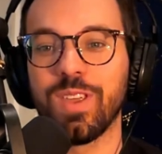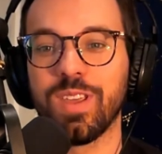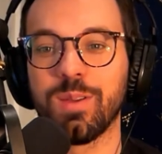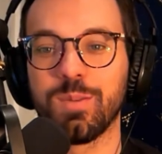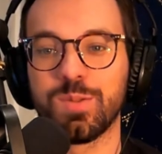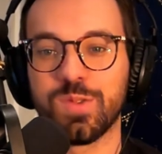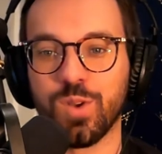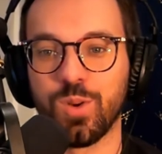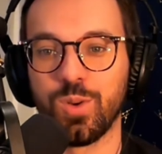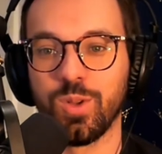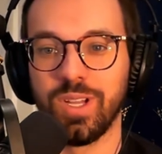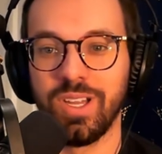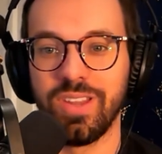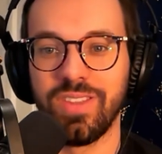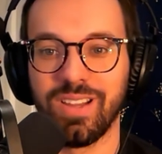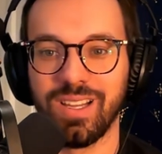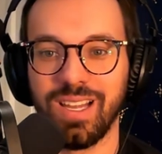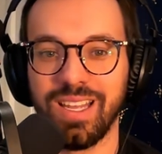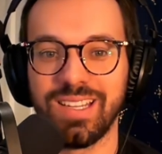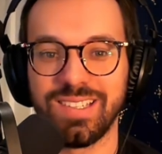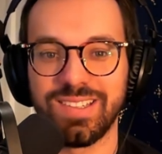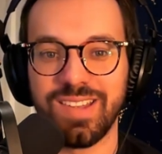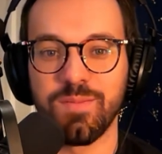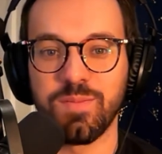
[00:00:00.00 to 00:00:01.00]
it was cool in the
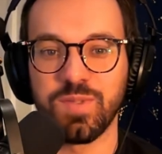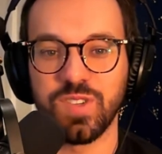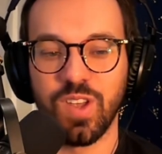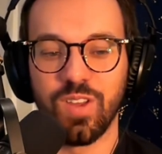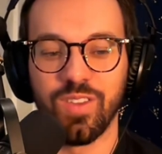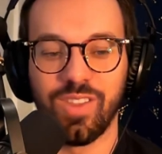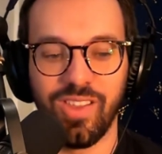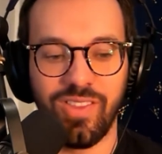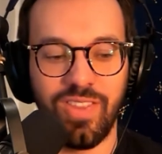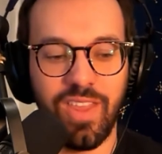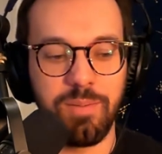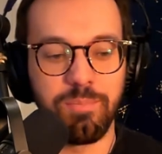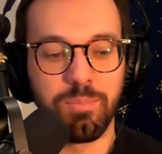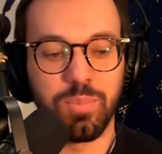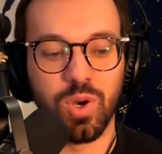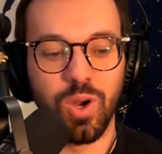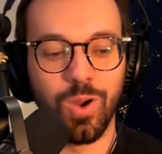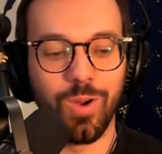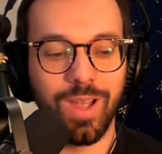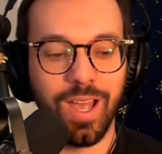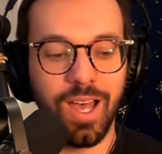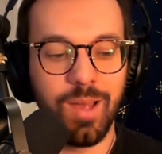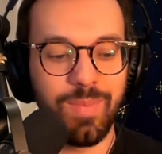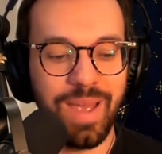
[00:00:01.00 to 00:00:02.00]
latest episode that they
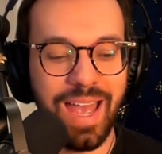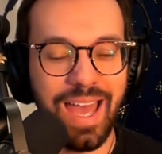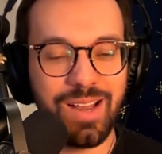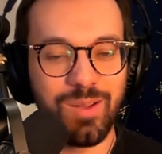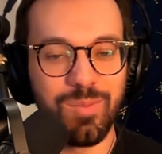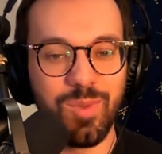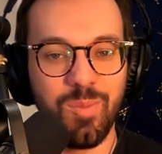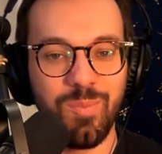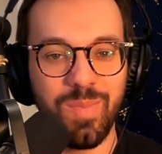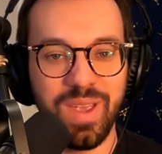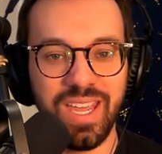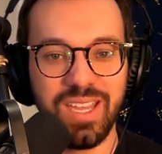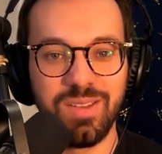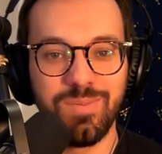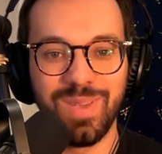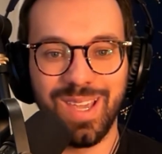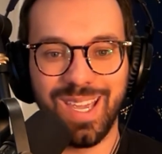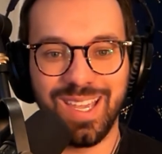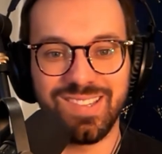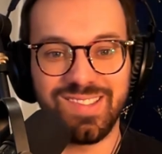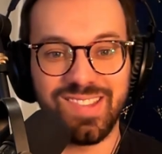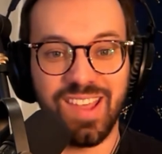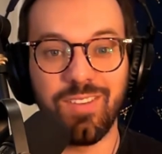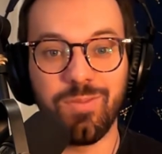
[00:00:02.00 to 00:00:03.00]
broke up Adam and Ben,
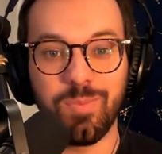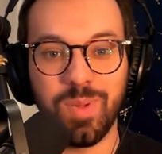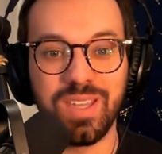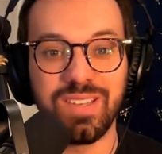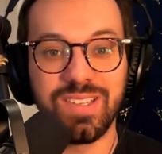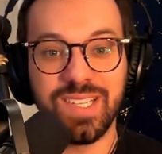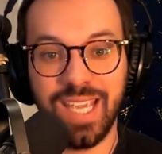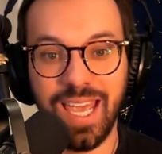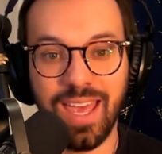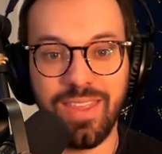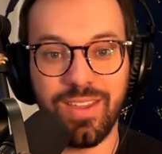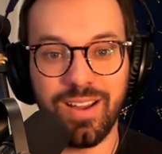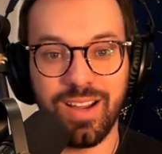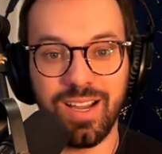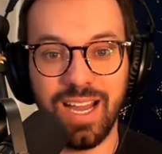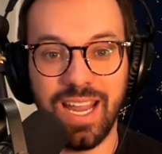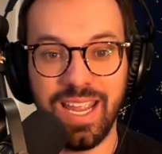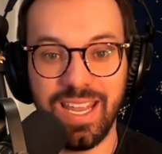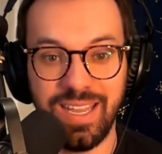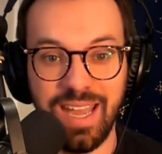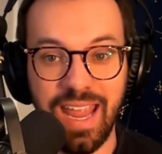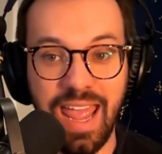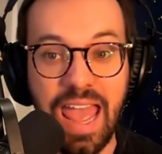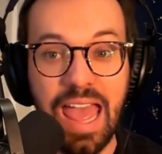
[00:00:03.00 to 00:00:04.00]
because they've been together
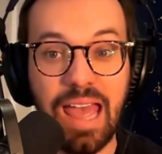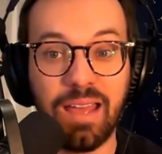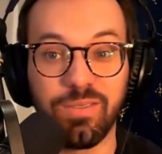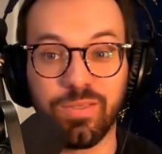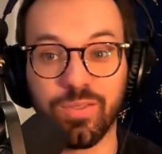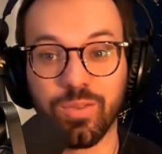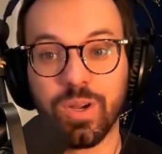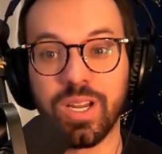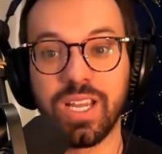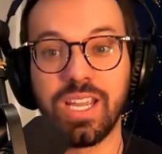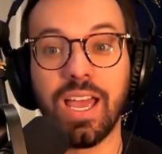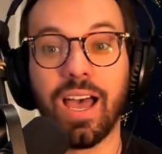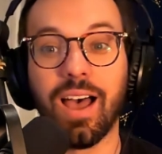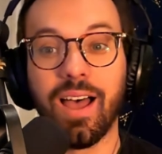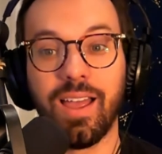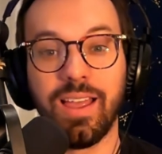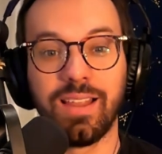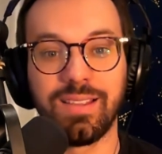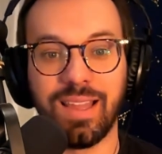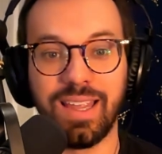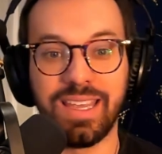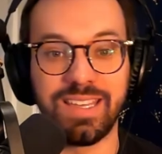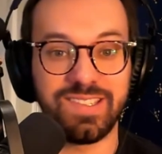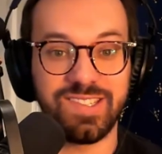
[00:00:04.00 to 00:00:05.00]
in every
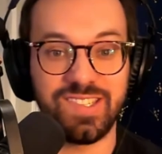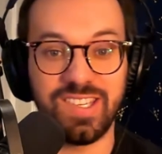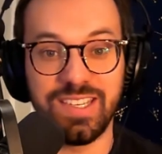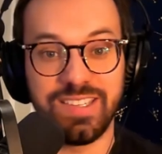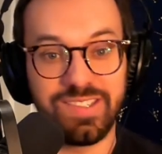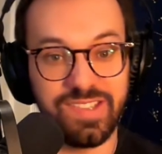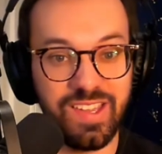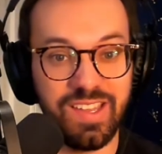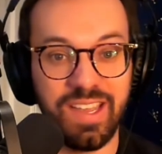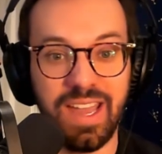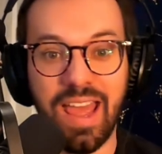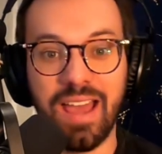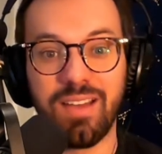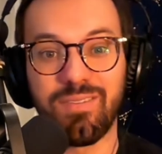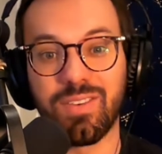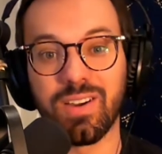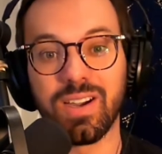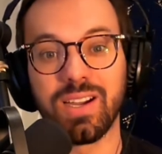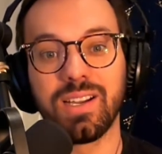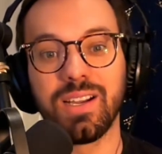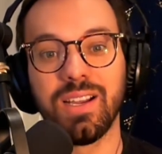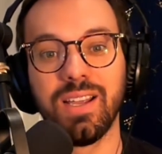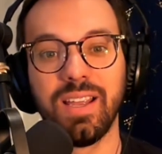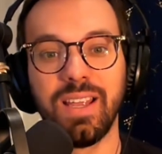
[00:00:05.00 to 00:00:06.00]
season
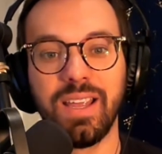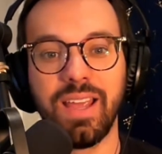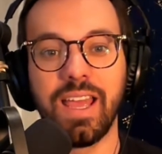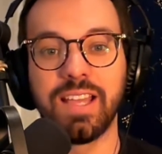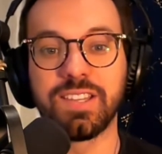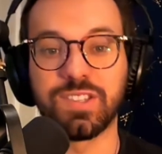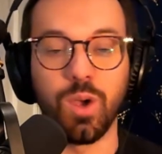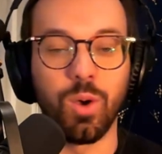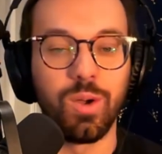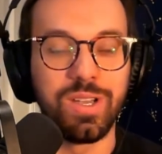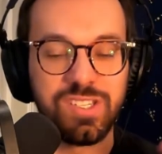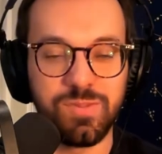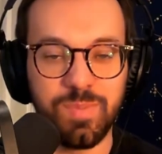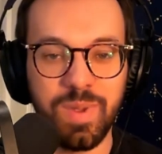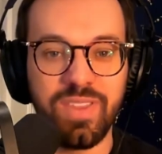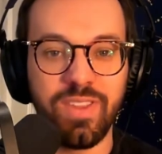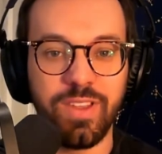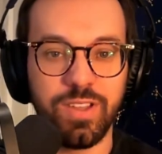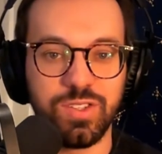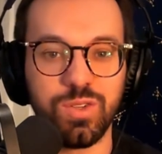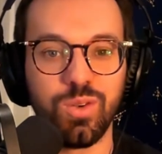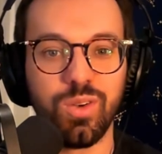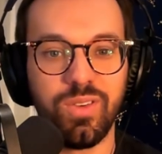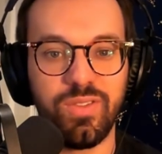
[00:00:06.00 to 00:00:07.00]
ever. It's always been the
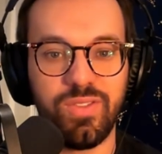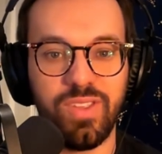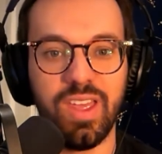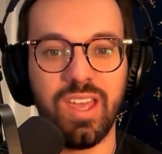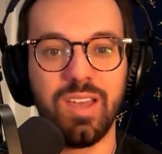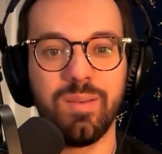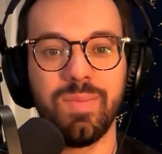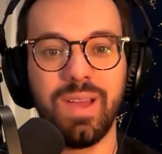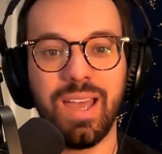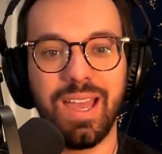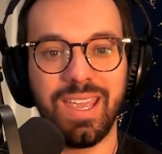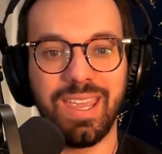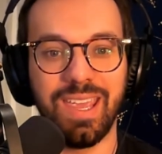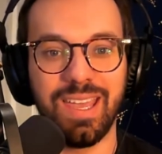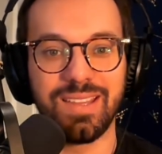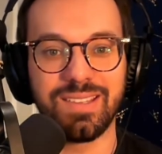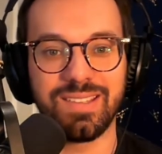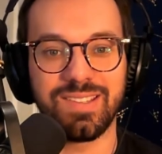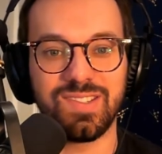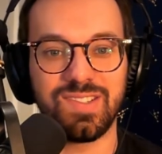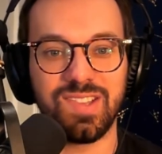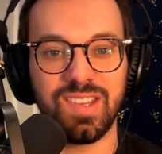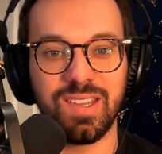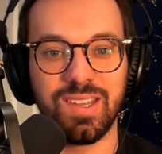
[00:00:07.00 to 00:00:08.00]
two of them
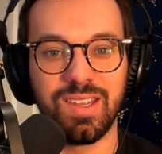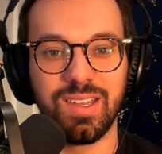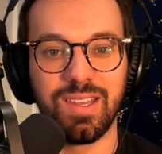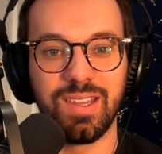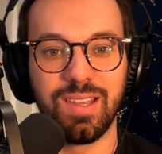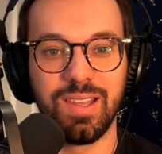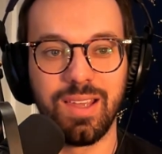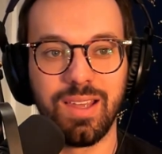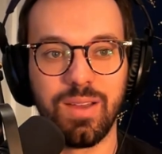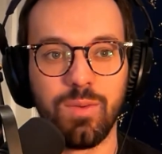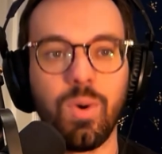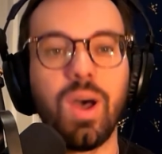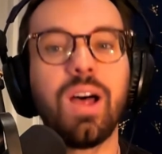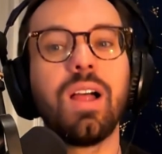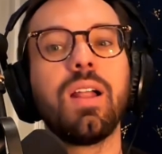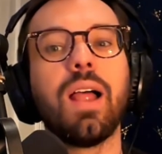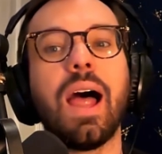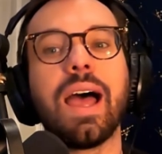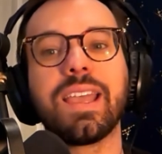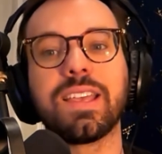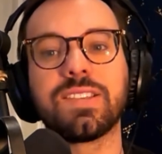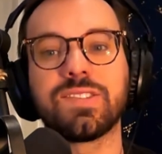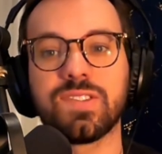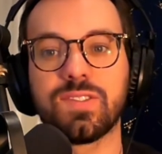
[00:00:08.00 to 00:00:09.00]
against, well,
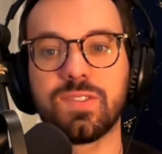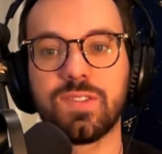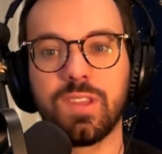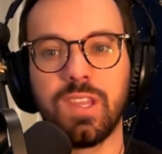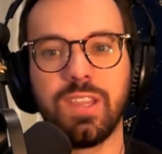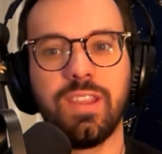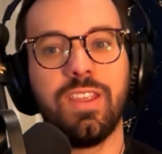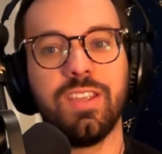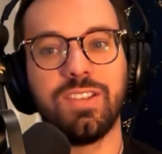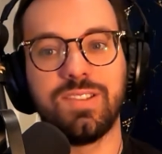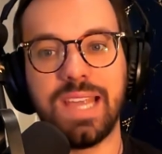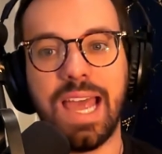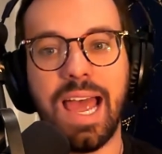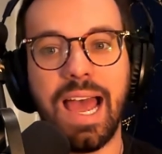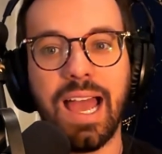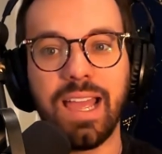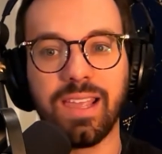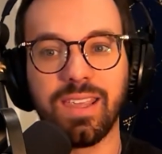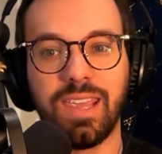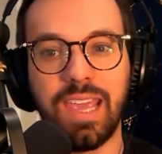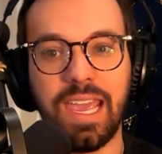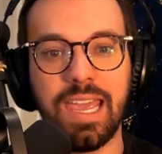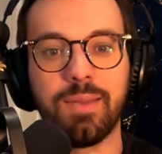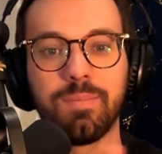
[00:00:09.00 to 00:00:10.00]
I guess the
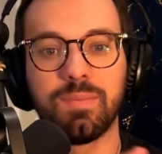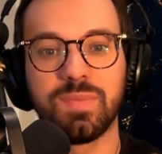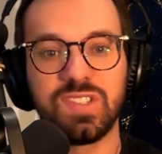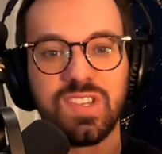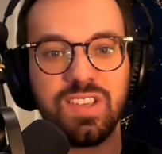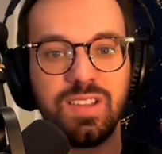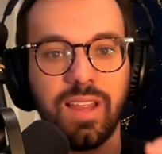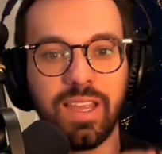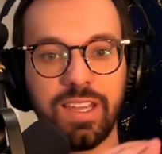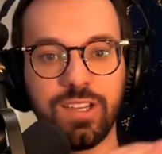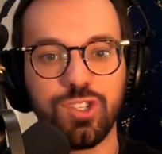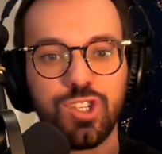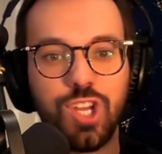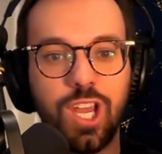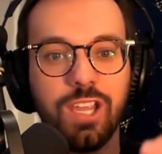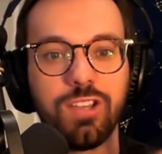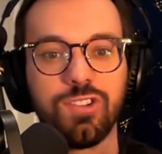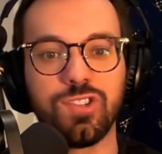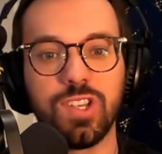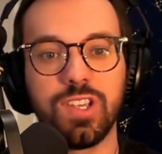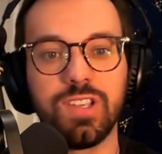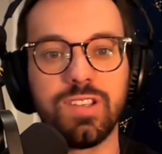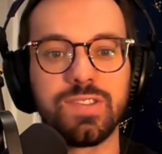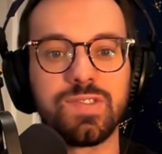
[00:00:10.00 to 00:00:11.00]
tag games it
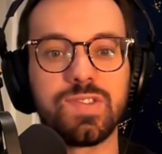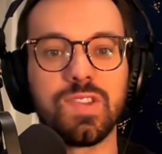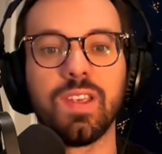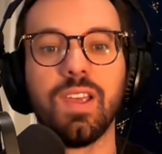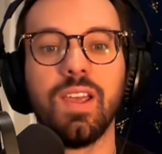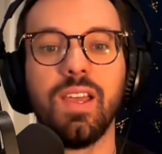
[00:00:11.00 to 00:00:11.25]
changes.